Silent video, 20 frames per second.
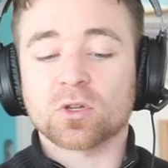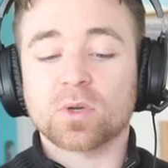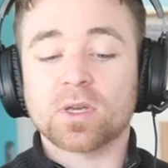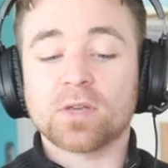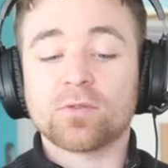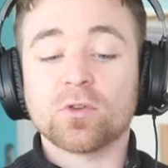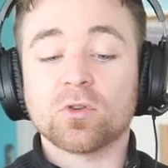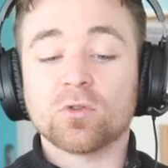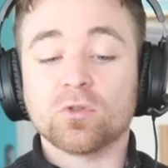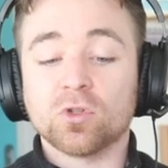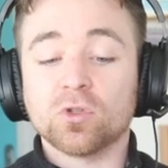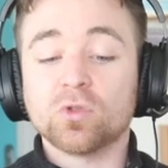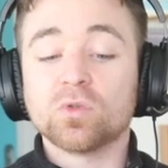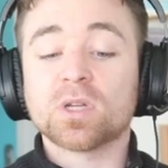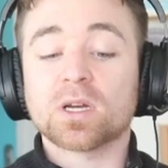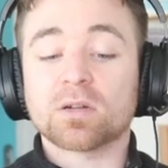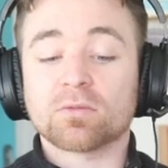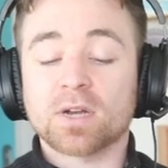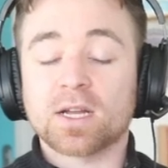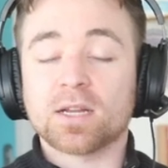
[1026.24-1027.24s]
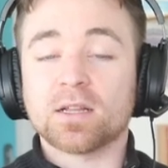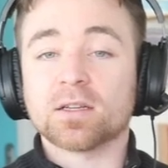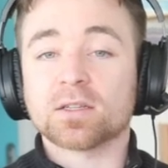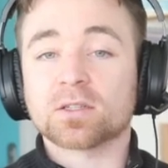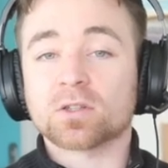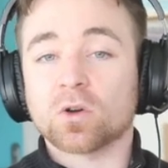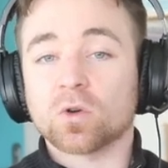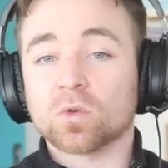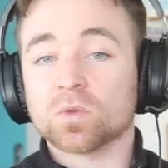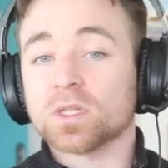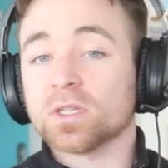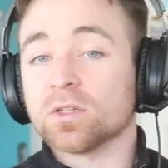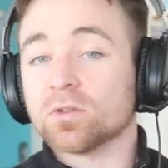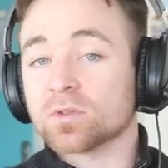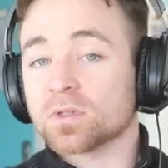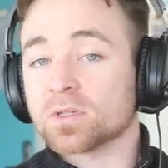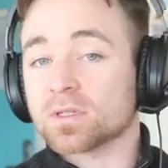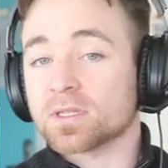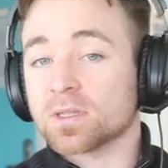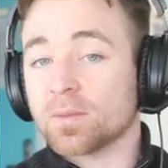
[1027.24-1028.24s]
So if you knew that radius only
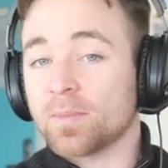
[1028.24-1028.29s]
uses